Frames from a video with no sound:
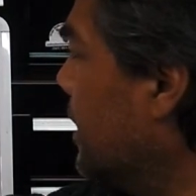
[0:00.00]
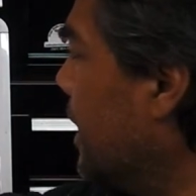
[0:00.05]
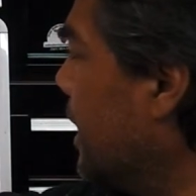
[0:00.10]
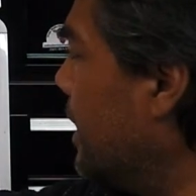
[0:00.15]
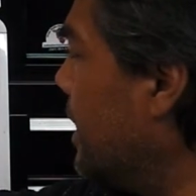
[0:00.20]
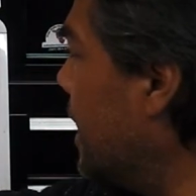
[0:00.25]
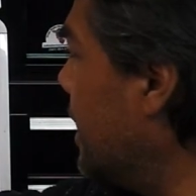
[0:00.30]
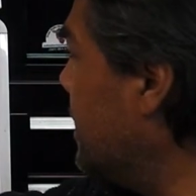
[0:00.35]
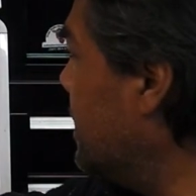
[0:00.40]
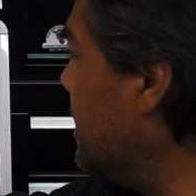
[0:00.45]

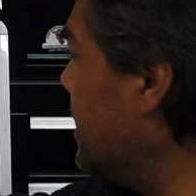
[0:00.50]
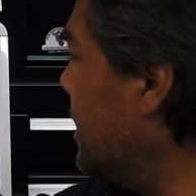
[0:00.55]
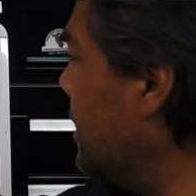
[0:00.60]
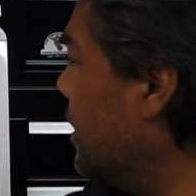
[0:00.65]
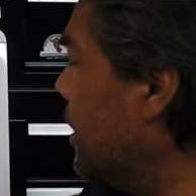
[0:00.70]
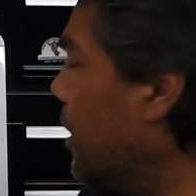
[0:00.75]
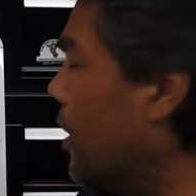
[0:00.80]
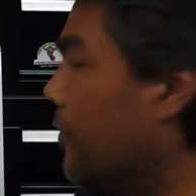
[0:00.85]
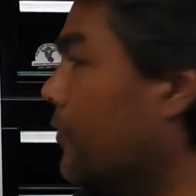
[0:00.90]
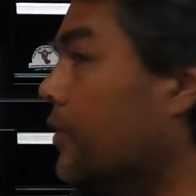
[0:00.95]
an
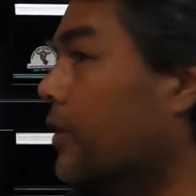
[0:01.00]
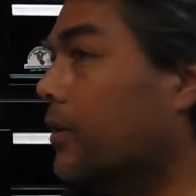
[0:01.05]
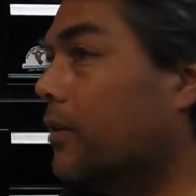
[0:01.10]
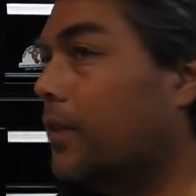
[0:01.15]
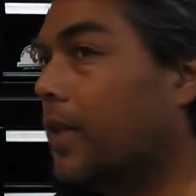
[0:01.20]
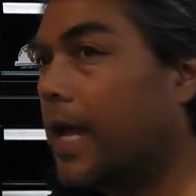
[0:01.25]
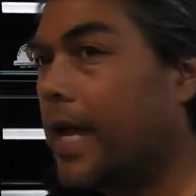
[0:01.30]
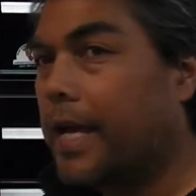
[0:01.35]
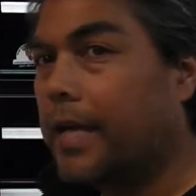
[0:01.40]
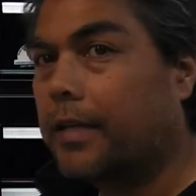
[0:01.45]
idea of the
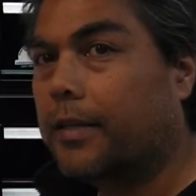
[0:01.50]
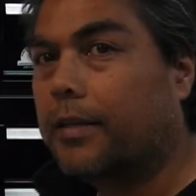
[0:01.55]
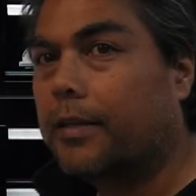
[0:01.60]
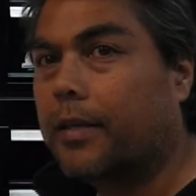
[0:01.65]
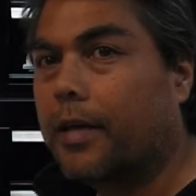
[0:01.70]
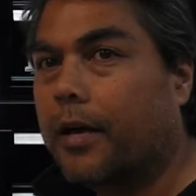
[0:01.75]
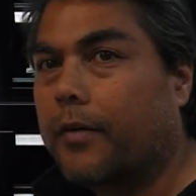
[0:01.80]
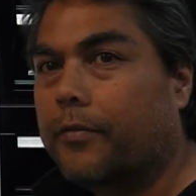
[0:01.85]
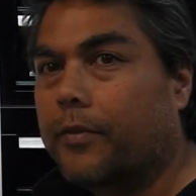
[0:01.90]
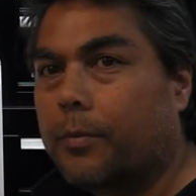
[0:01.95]
length
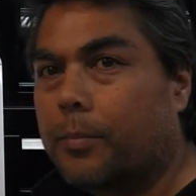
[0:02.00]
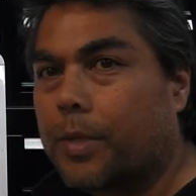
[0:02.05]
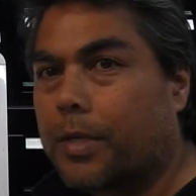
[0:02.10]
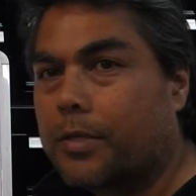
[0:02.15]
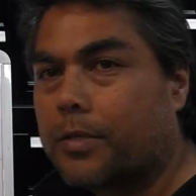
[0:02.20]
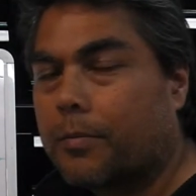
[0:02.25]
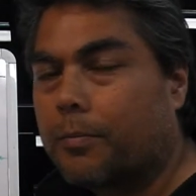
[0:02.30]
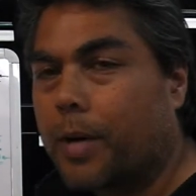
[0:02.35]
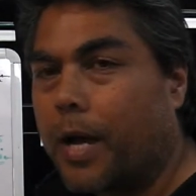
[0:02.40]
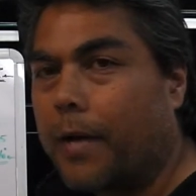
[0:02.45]
of the
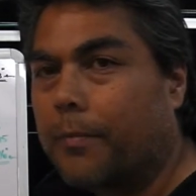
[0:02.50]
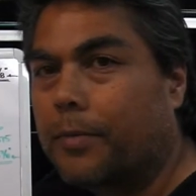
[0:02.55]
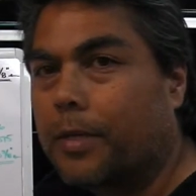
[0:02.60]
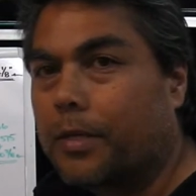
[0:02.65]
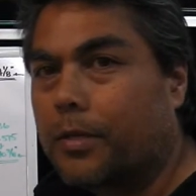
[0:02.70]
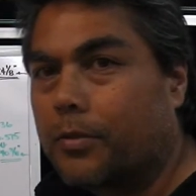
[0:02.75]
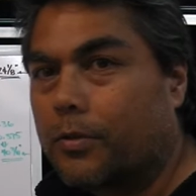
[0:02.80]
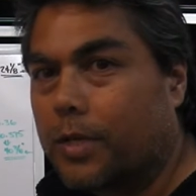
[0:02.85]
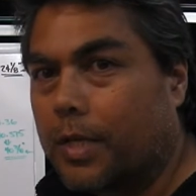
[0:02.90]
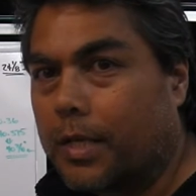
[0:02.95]
piece of pipe
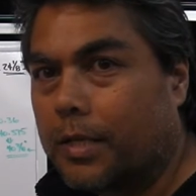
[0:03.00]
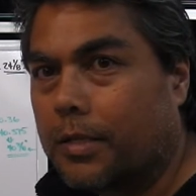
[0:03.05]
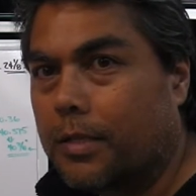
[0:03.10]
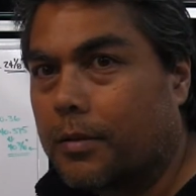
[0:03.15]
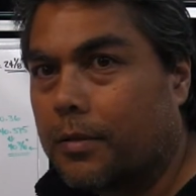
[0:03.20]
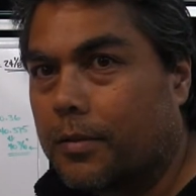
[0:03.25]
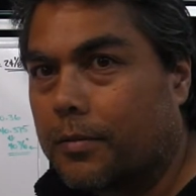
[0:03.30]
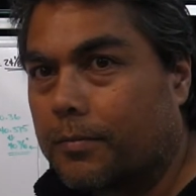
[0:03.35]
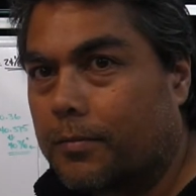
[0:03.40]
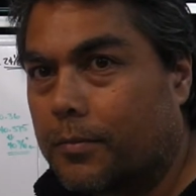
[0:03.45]
that you need
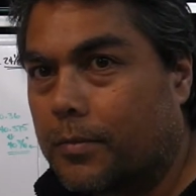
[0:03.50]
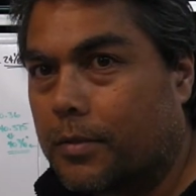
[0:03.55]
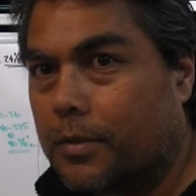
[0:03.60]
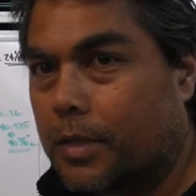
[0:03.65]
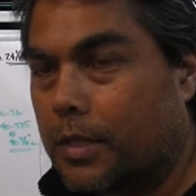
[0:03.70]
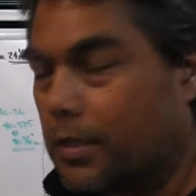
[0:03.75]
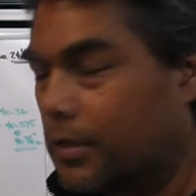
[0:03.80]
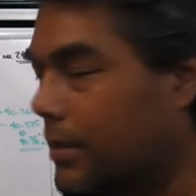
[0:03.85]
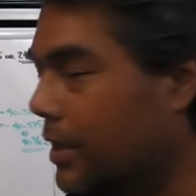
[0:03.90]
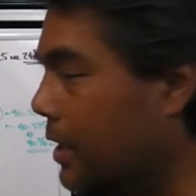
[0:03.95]

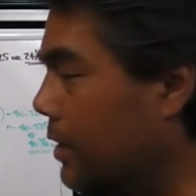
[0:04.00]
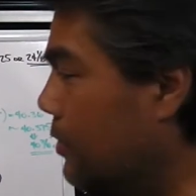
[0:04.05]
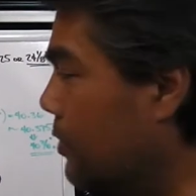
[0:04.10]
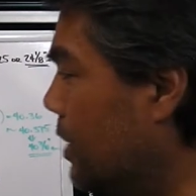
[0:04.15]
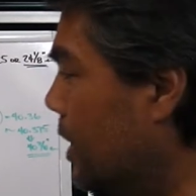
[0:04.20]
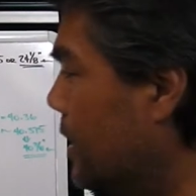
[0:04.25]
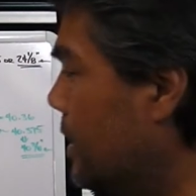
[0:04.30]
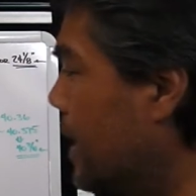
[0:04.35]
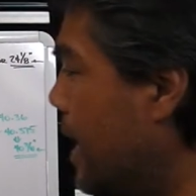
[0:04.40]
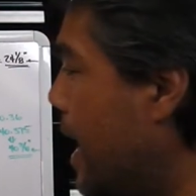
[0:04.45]

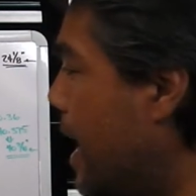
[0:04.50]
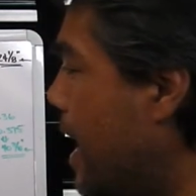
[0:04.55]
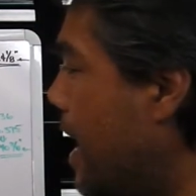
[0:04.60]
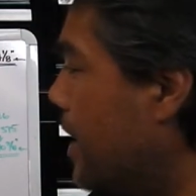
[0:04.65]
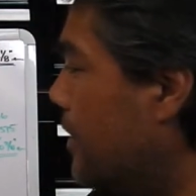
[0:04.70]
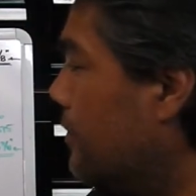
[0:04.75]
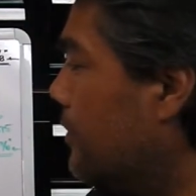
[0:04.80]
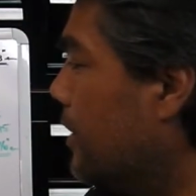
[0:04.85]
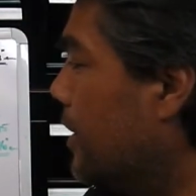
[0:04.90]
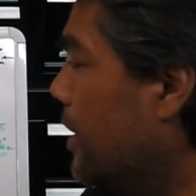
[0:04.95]
to
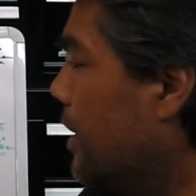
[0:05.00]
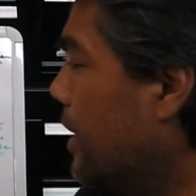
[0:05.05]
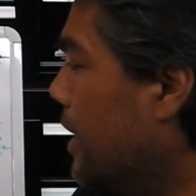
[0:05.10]
have.